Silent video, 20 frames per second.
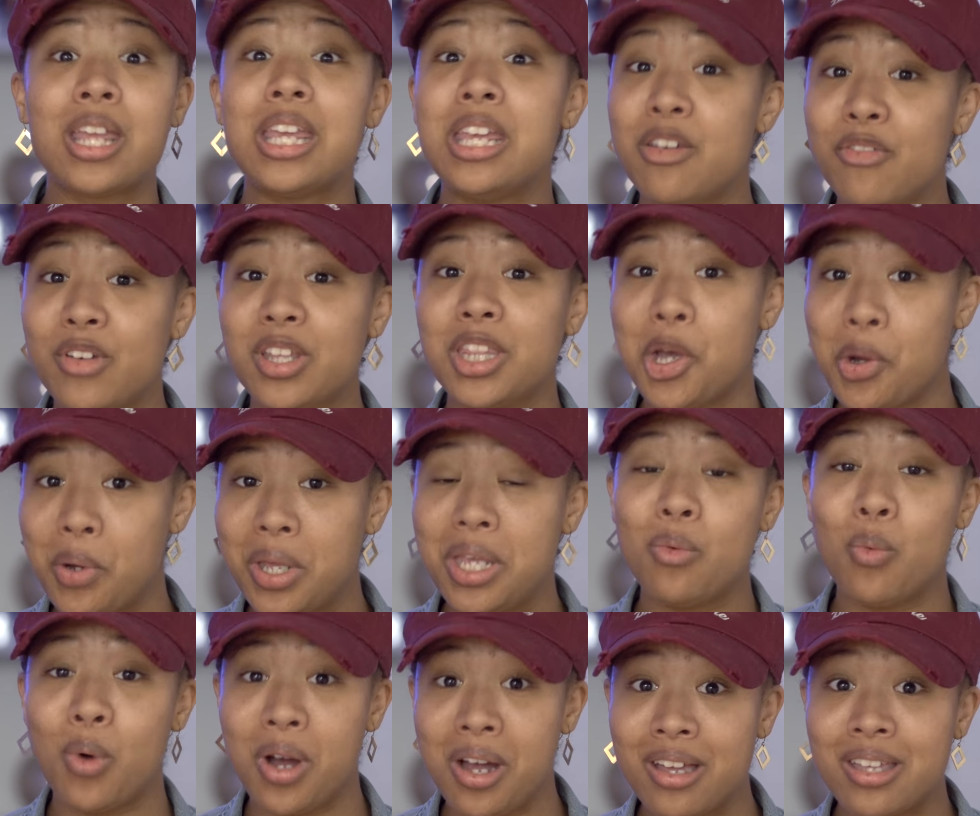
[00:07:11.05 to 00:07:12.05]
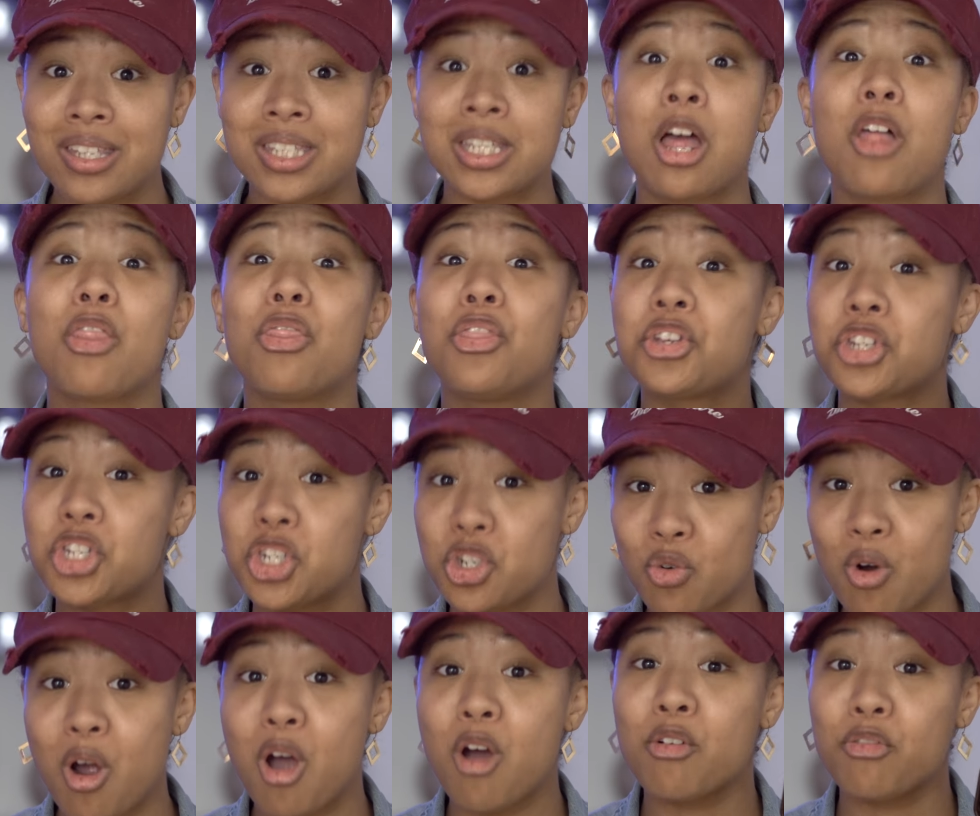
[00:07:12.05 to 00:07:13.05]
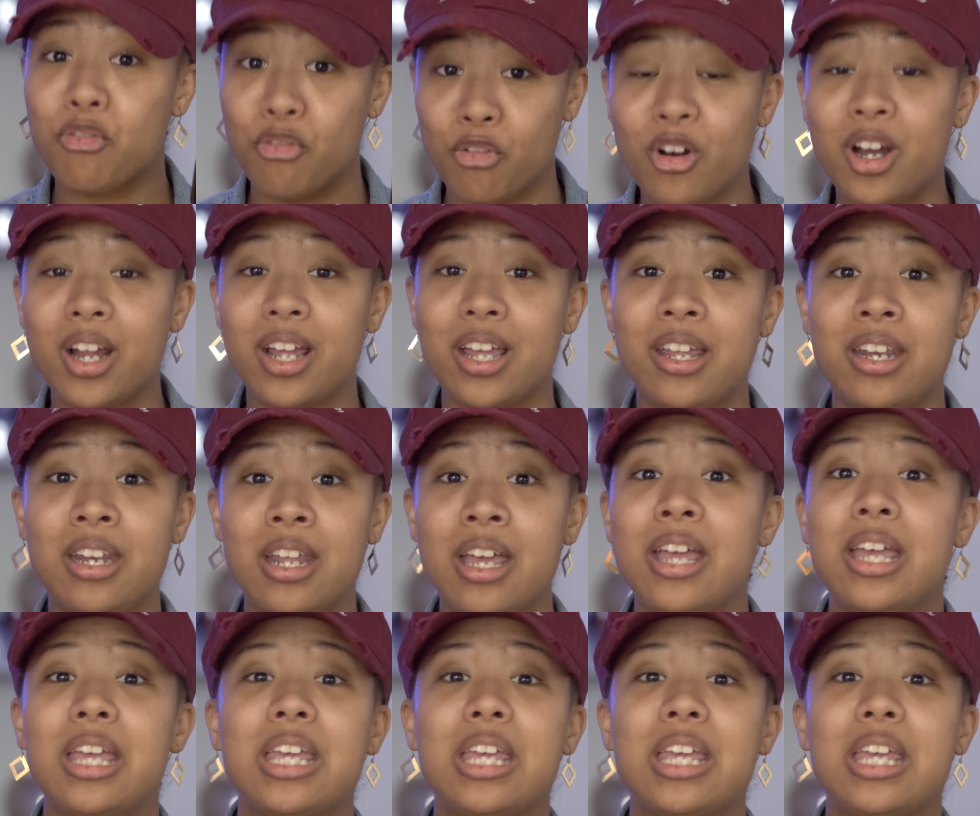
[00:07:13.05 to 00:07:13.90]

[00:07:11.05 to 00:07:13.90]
Even though he was the strong friend,